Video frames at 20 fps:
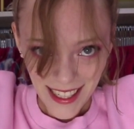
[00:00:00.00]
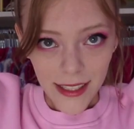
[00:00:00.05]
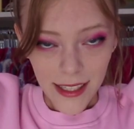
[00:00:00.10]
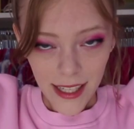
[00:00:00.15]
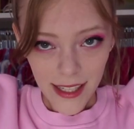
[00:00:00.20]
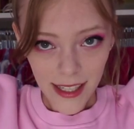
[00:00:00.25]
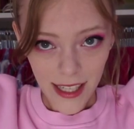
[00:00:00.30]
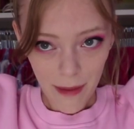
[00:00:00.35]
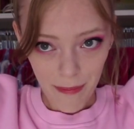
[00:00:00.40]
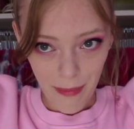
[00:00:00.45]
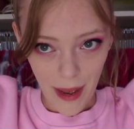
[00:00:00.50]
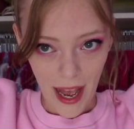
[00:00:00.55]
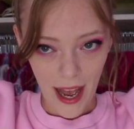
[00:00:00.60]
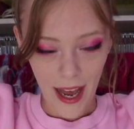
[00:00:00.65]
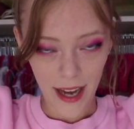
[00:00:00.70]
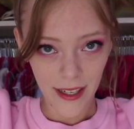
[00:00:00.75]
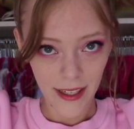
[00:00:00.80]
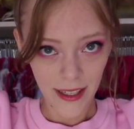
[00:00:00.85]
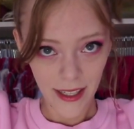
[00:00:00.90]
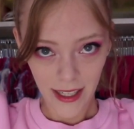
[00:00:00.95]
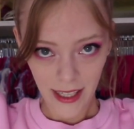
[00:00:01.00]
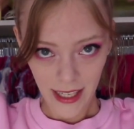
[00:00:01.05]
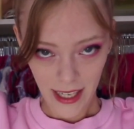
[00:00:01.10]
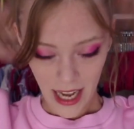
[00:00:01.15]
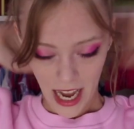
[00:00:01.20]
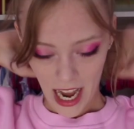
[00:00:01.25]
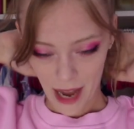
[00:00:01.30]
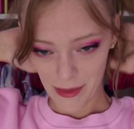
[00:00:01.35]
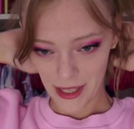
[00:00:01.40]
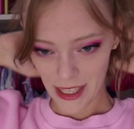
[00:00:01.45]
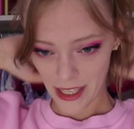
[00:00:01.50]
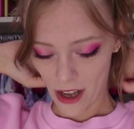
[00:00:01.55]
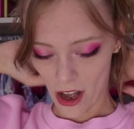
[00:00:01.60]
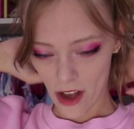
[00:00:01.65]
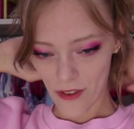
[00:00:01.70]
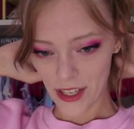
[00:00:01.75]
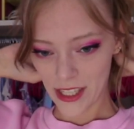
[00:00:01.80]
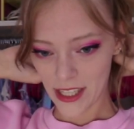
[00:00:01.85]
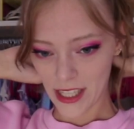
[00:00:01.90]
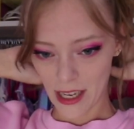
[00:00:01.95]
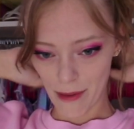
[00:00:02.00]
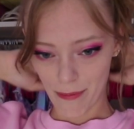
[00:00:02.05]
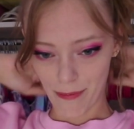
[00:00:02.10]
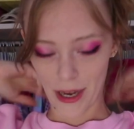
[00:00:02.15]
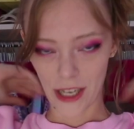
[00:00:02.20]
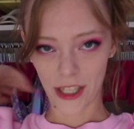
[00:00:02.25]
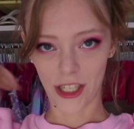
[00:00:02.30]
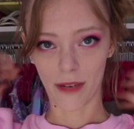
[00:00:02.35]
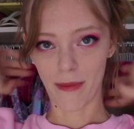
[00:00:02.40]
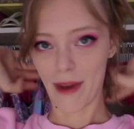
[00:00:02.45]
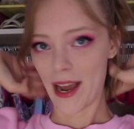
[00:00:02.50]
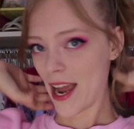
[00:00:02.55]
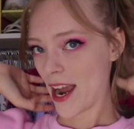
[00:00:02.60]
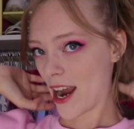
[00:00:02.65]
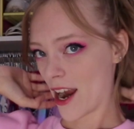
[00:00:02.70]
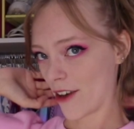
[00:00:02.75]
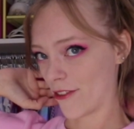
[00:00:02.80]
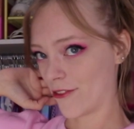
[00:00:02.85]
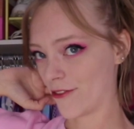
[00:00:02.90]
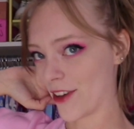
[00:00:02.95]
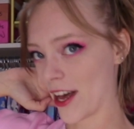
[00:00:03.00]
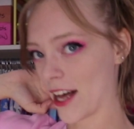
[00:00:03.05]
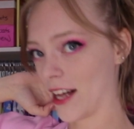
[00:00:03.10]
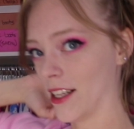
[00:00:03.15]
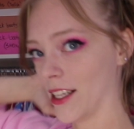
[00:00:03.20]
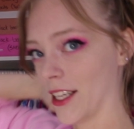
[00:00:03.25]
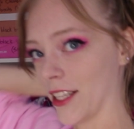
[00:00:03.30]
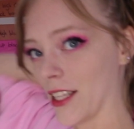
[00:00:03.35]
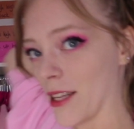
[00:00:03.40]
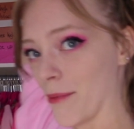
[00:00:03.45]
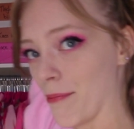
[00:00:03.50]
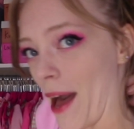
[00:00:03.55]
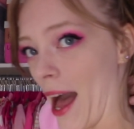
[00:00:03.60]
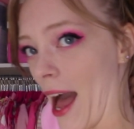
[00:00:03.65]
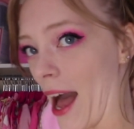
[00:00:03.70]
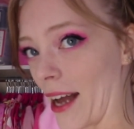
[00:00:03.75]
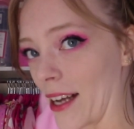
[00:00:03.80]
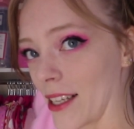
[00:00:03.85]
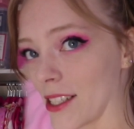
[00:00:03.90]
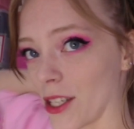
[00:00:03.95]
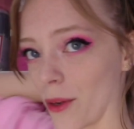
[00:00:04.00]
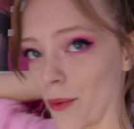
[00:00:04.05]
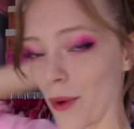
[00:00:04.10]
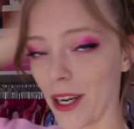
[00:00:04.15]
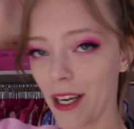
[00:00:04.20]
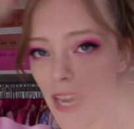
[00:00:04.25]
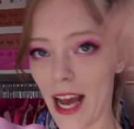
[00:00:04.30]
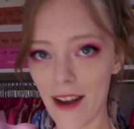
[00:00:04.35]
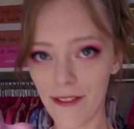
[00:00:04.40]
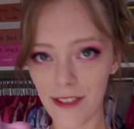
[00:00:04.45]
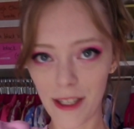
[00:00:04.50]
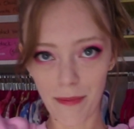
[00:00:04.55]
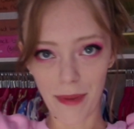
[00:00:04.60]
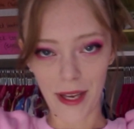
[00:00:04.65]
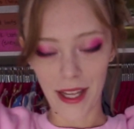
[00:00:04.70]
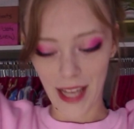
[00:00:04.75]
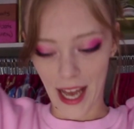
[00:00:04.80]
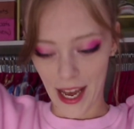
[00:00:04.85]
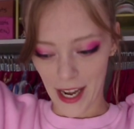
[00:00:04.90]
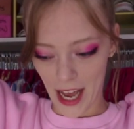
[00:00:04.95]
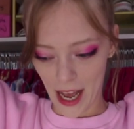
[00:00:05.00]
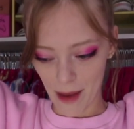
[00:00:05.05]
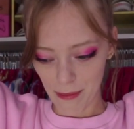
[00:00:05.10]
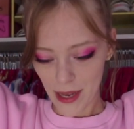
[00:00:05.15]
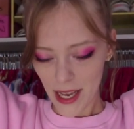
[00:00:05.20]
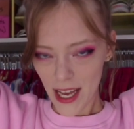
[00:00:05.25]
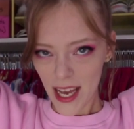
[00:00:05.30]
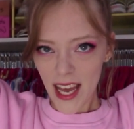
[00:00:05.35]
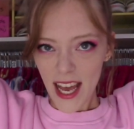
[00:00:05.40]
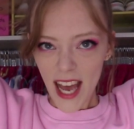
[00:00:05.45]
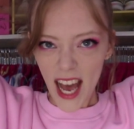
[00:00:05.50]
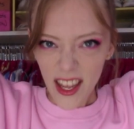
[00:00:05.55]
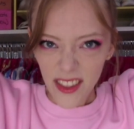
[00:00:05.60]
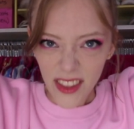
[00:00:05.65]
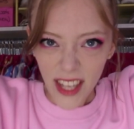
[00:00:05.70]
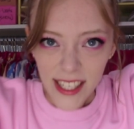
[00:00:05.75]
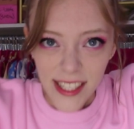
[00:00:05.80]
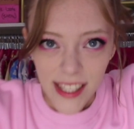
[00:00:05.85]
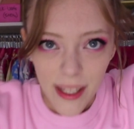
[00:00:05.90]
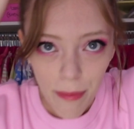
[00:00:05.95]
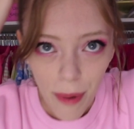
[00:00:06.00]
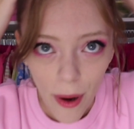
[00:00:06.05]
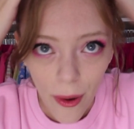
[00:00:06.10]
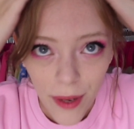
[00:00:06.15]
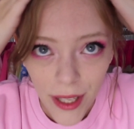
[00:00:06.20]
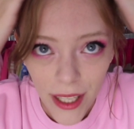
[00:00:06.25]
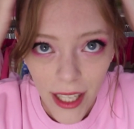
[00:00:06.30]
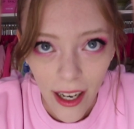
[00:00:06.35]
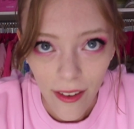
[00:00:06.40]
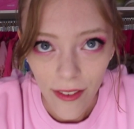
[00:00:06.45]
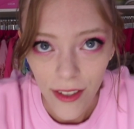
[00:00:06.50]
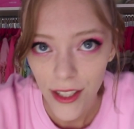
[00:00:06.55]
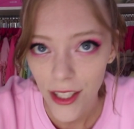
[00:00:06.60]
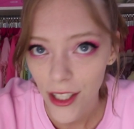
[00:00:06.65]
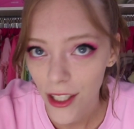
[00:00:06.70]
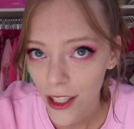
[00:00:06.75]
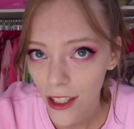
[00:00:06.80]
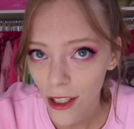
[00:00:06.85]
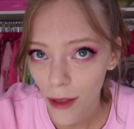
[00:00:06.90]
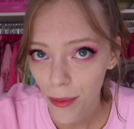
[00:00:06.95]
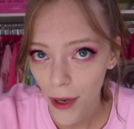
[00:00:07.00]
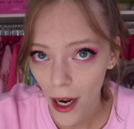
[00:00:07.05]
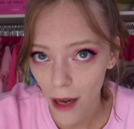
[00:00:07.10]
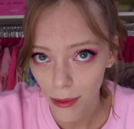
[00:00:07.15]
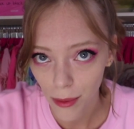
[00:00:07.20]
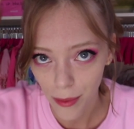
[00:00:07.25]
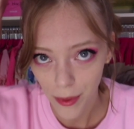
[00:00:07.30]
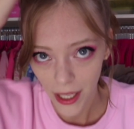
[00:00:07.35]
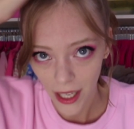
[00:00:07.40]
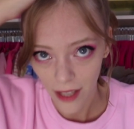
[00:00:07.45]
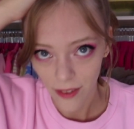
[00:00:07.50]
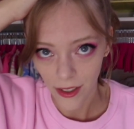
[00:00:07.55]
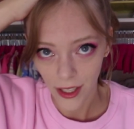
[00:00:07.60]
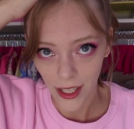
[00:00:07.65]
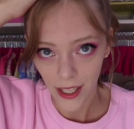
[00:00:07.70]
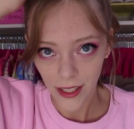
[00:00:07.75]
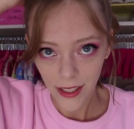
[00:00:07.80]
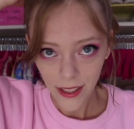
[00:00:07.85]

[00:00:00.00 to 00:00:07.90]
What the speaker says: That's not bad. I mean, like, obviously a bunch of my hair fell in the back, so we're gonna have to pin that up. Unless the pony covers it. It'll probably cover it.